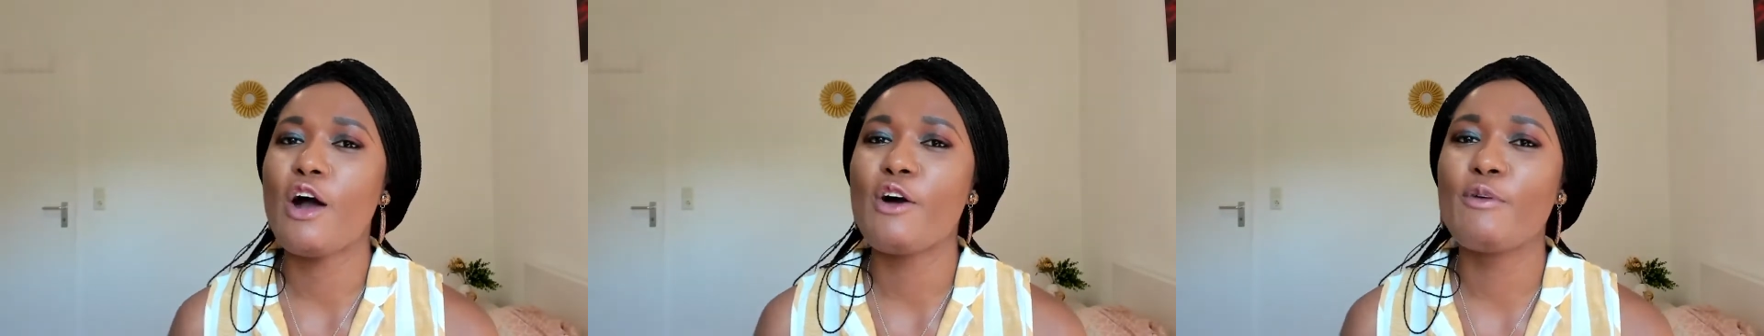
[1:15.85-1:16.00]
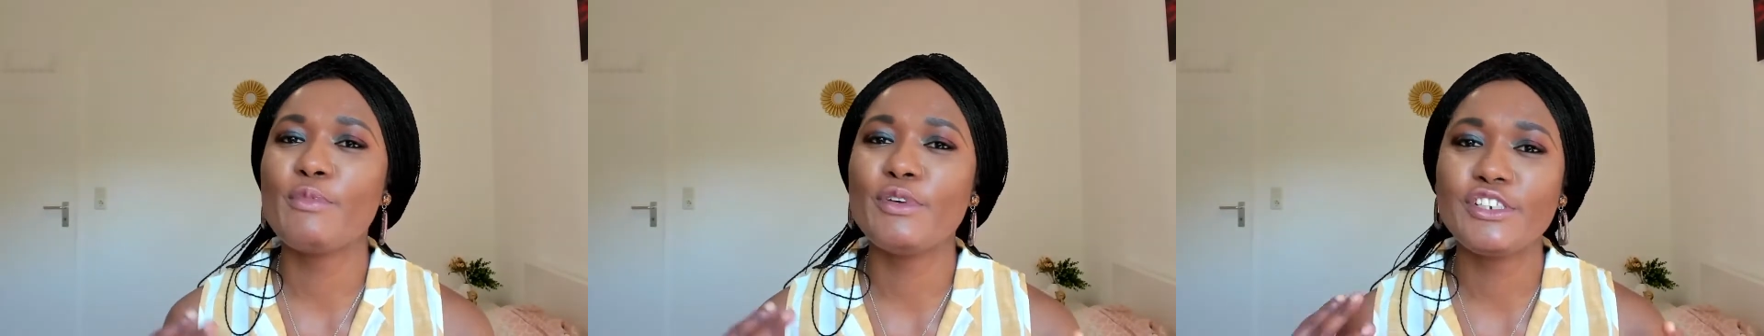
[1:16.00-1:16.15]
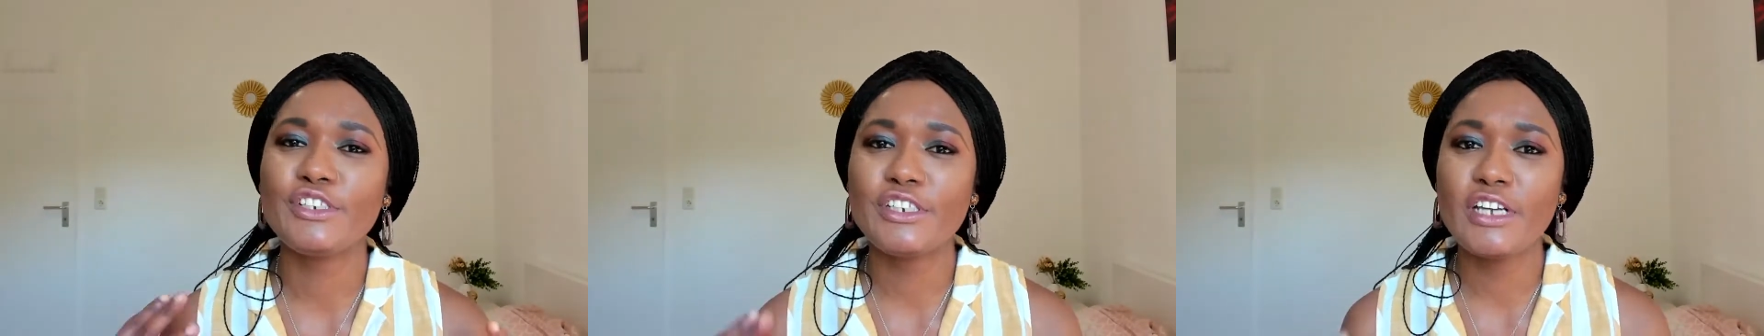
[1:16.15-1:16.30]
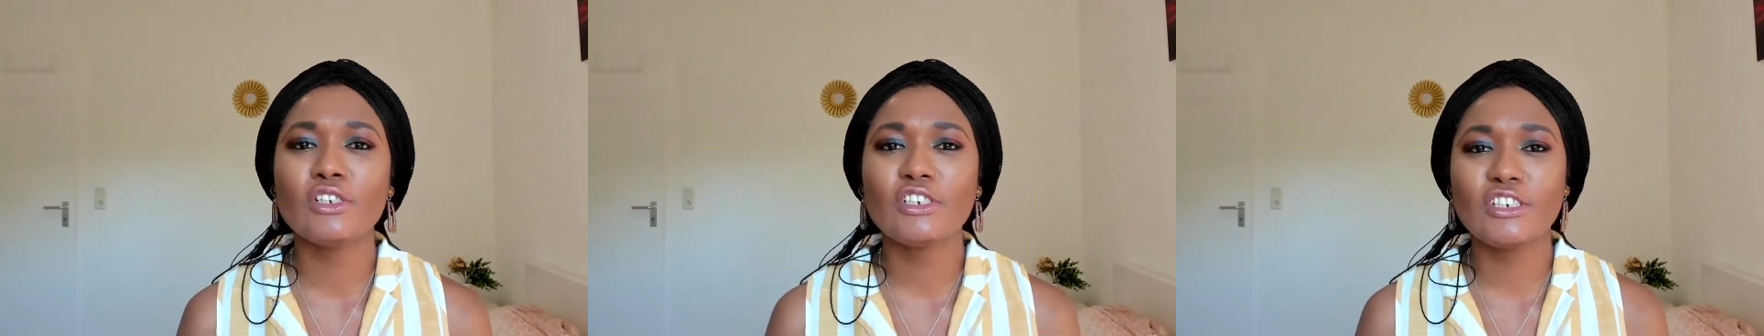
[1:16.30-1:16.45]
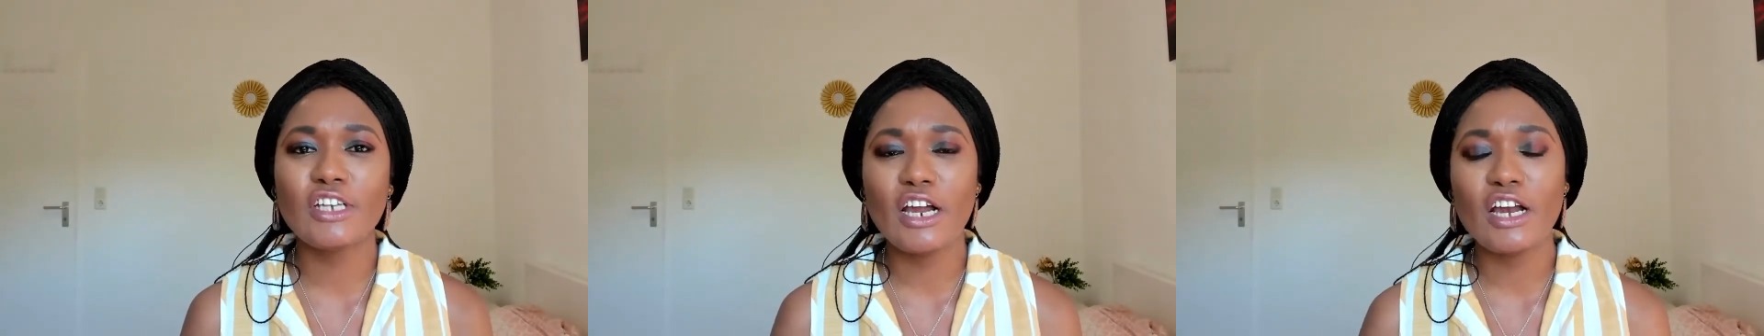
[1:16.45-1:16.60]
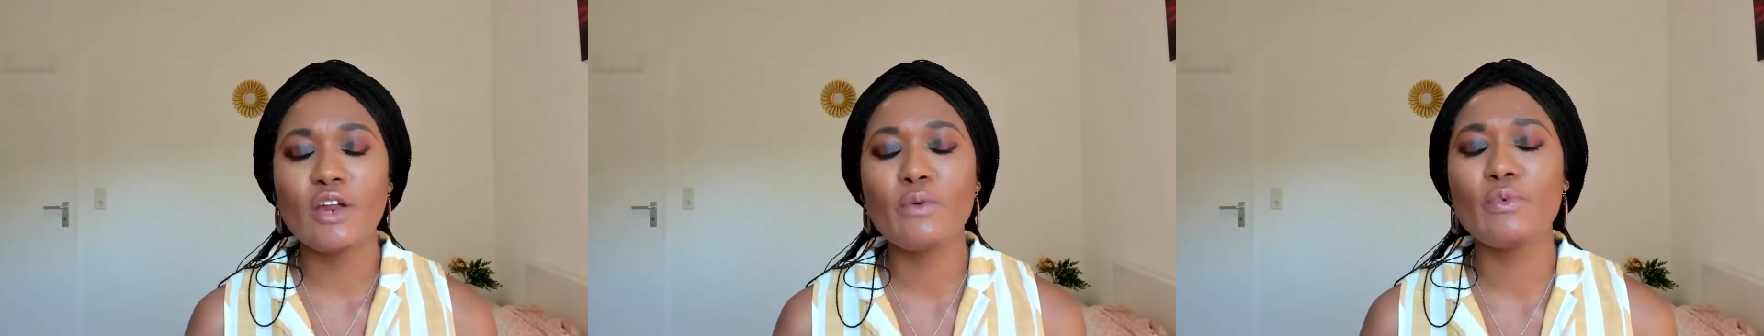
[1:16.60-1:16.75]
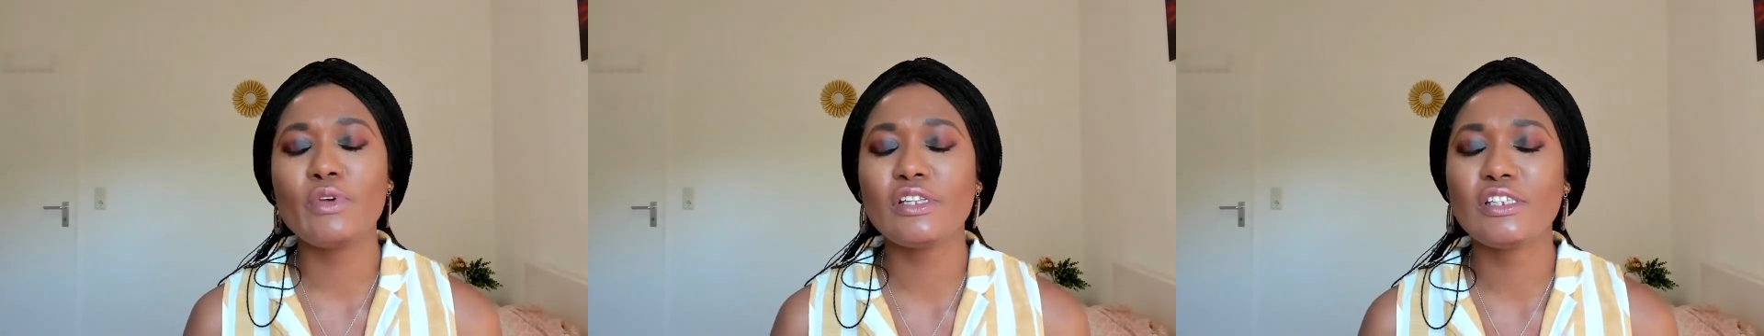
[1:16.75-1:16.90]
I'll be
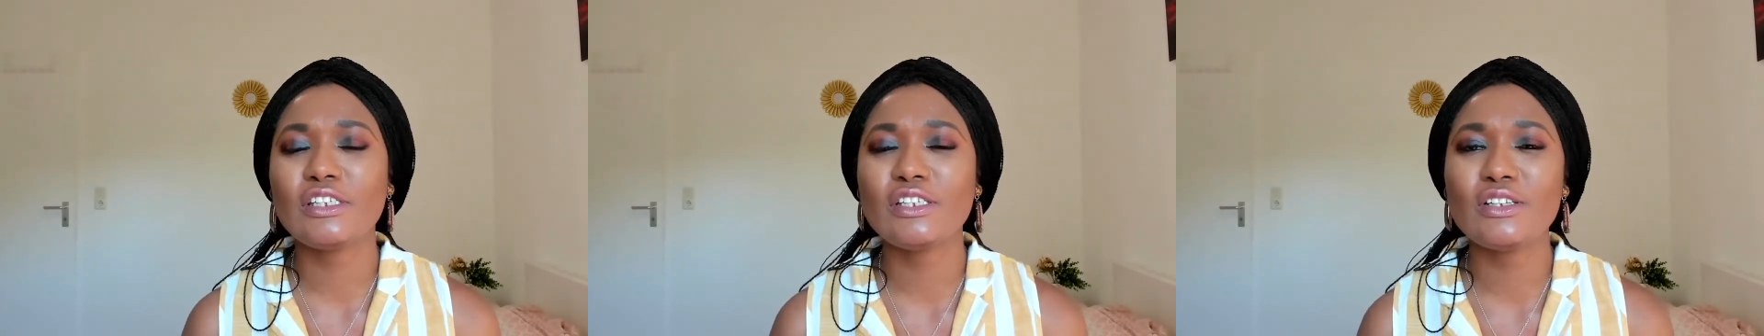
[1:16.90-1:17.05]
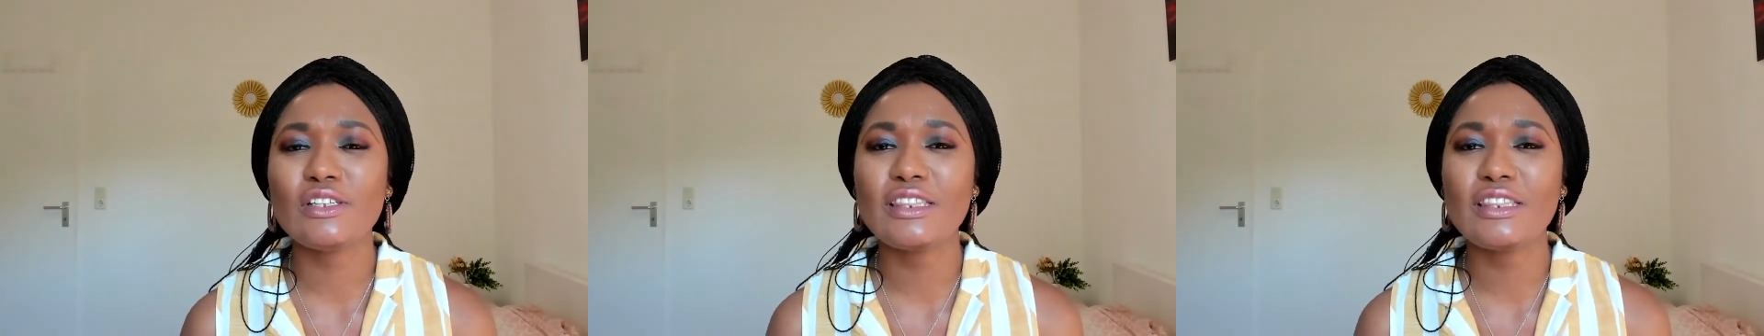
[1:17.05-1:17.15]
sharing with